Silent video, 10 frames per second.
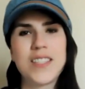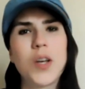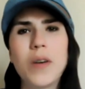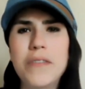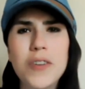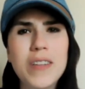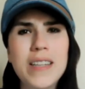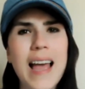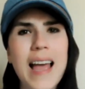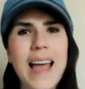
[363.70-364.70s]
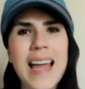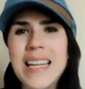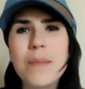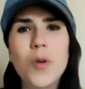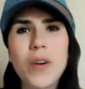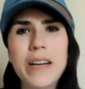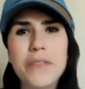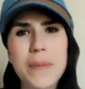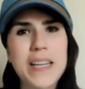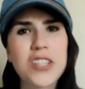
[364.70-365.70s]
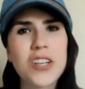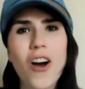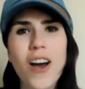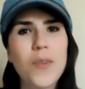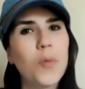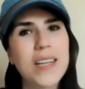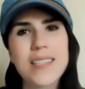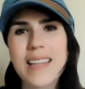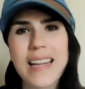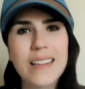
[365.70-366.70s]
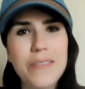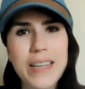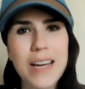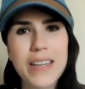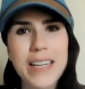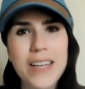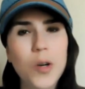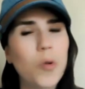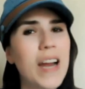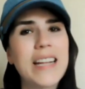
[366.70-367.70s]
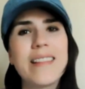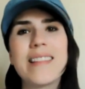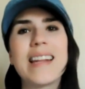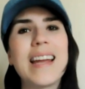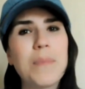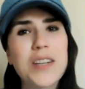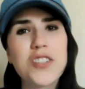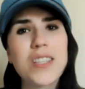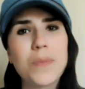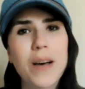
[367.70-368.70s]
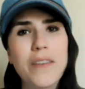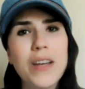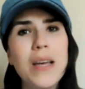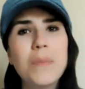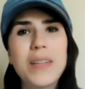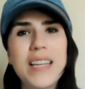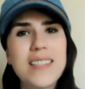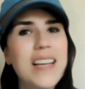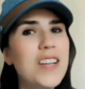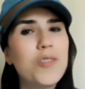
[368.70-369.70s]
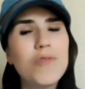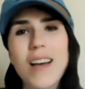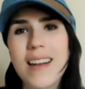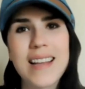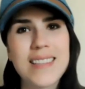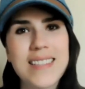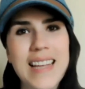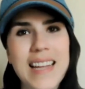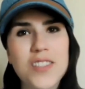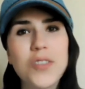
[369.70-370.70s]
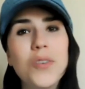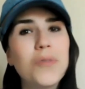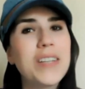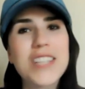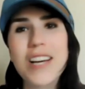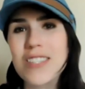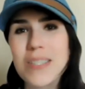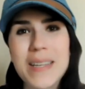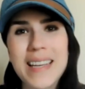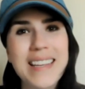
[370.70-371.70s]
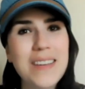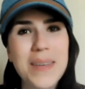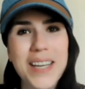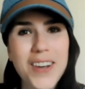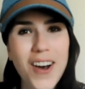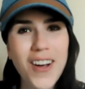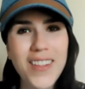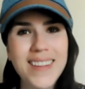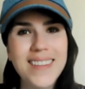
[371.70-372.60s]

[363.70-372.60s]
So if you need any more information on what it's like living out here or anything that I mentioned above, please do not hesitate to reach out to me and give me a call.